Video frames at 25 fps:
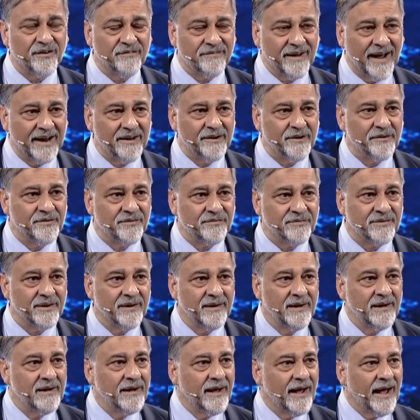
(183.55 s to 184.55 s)
values,
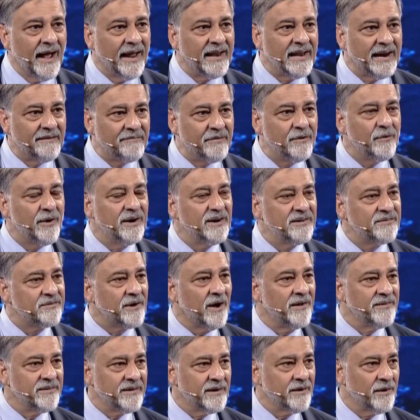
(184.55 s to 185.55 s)
and everyone is
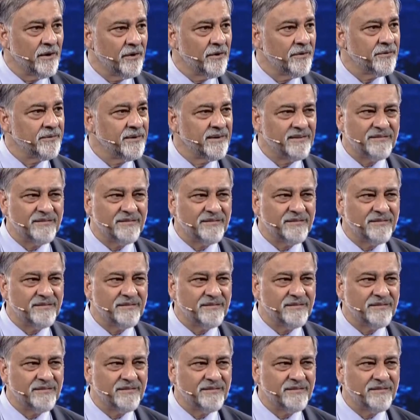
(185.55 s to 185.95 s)
on their own.